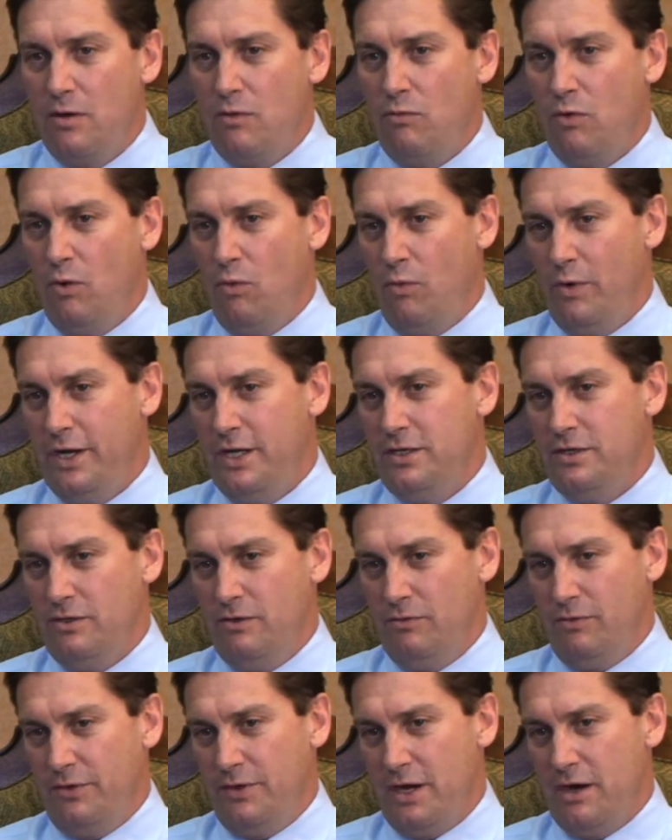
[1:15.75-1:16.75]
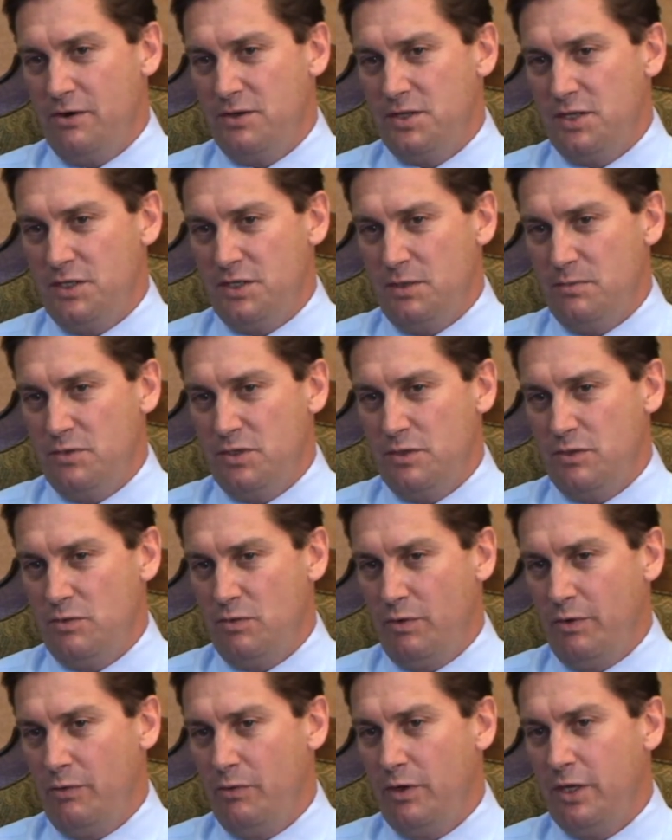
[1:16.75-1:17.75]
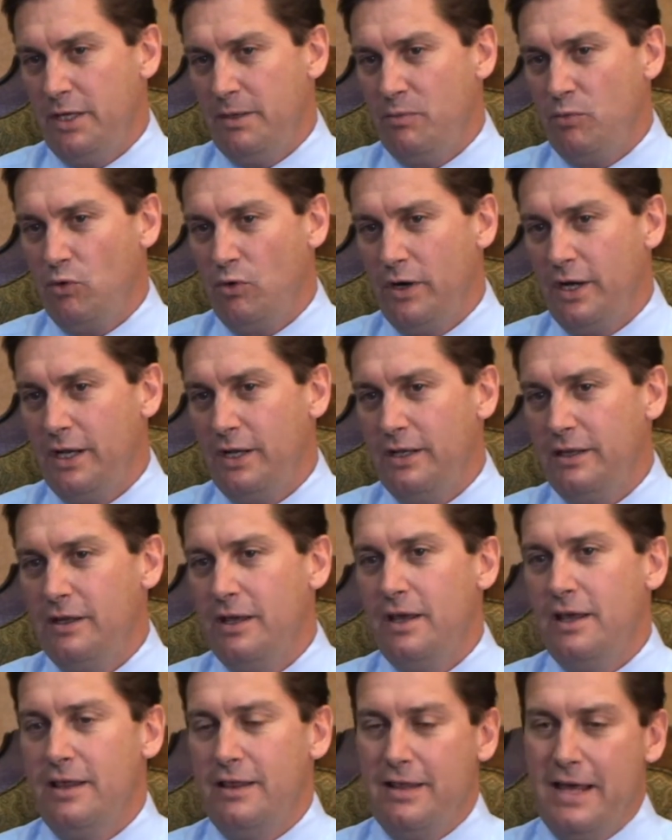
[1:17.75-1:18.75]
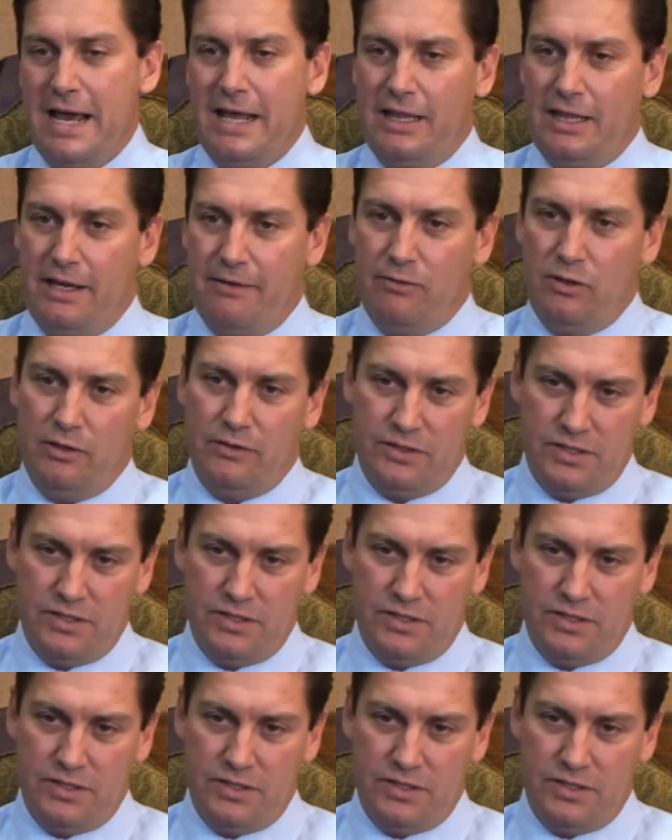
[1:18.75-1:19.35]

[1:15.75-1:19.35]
What we do with our systems is we really bring that level of